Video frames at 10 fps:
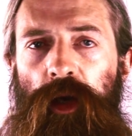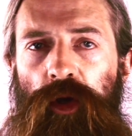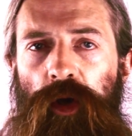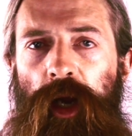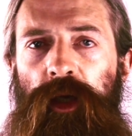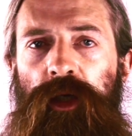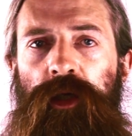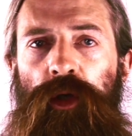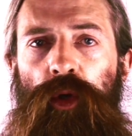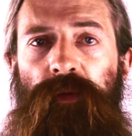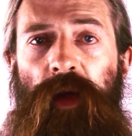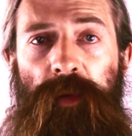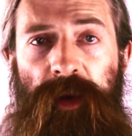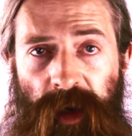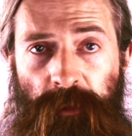trying to develop
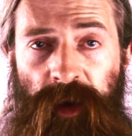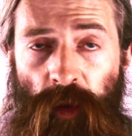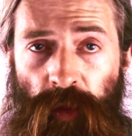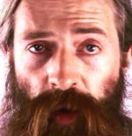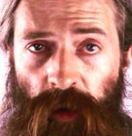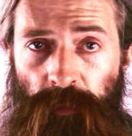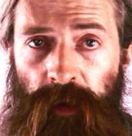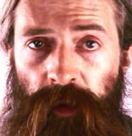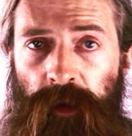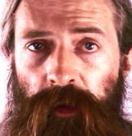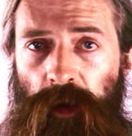stem cell therapies.